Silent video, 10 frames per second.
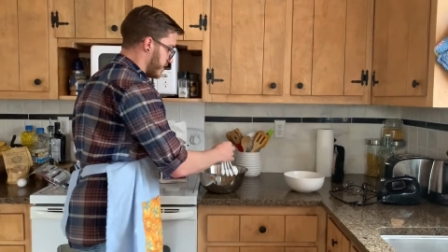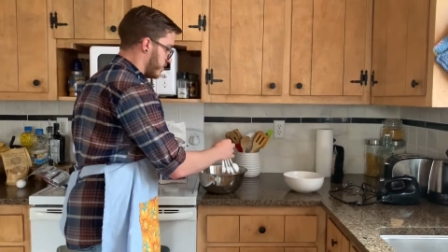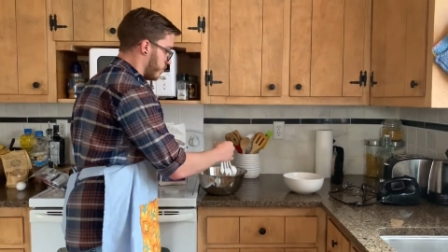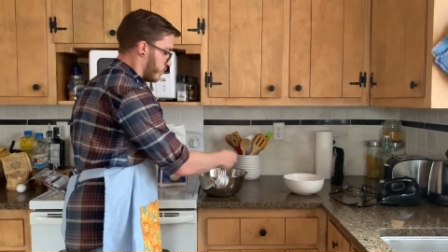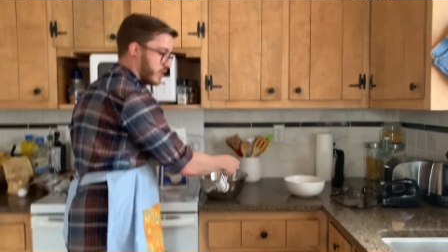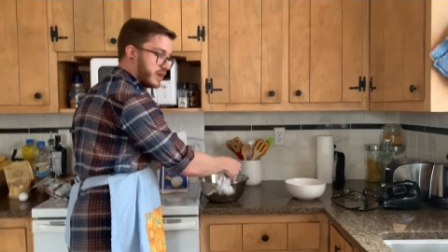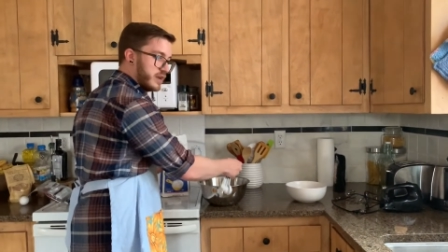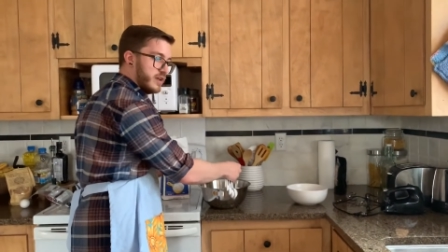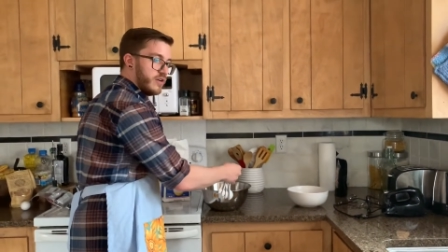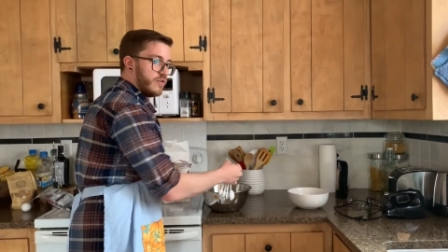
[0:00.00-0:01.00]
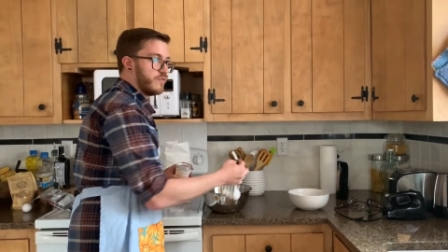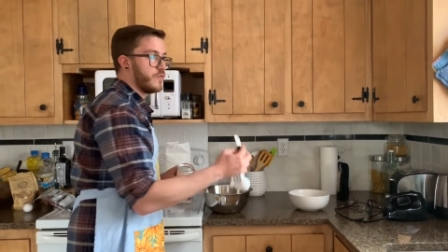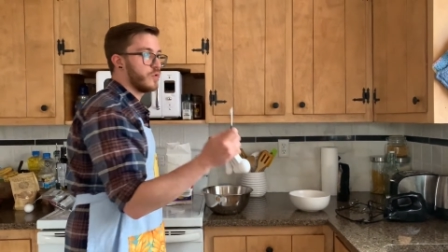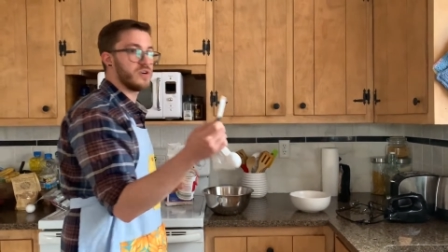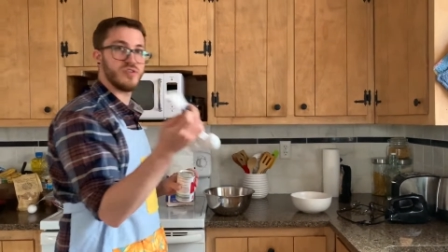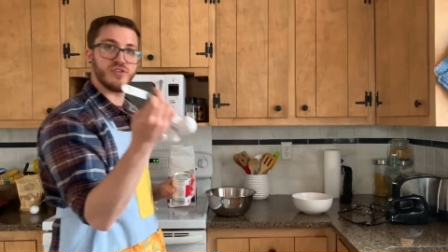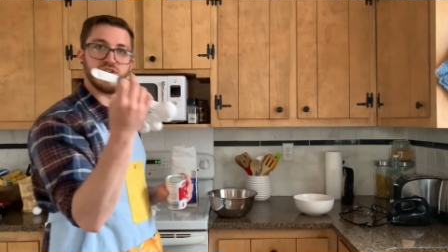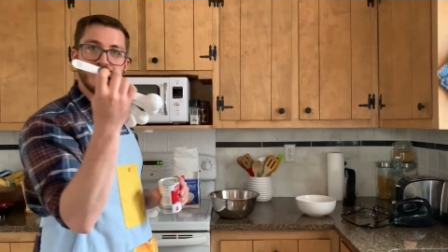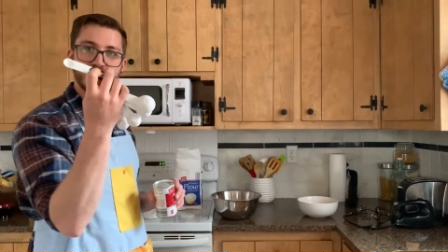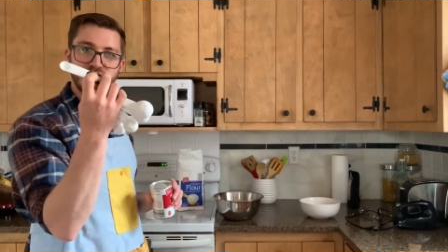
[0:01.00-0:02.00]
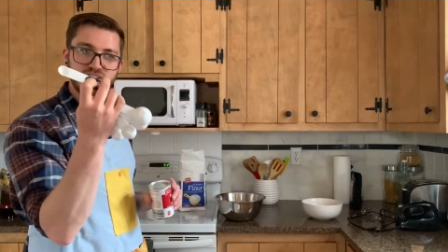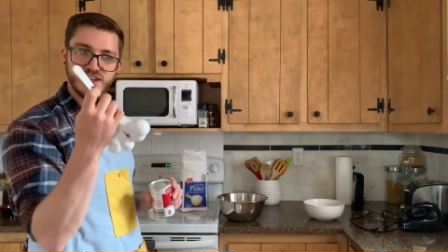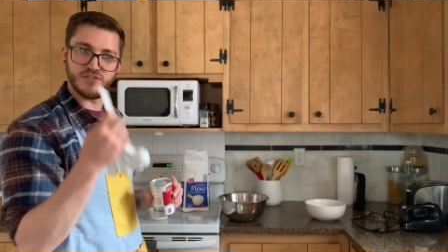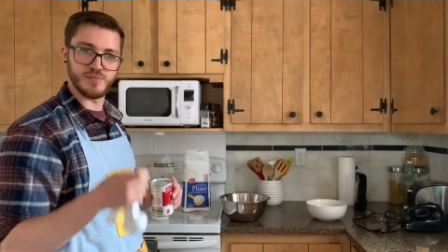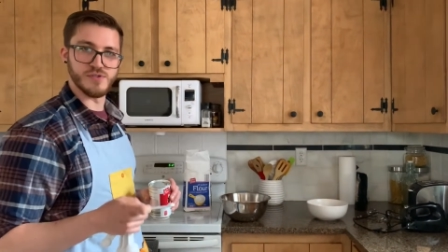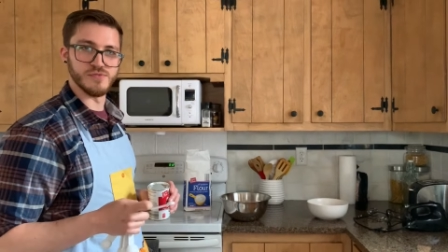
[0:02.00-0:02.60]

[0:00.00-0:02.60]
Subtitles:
1/4 of a teaspoon.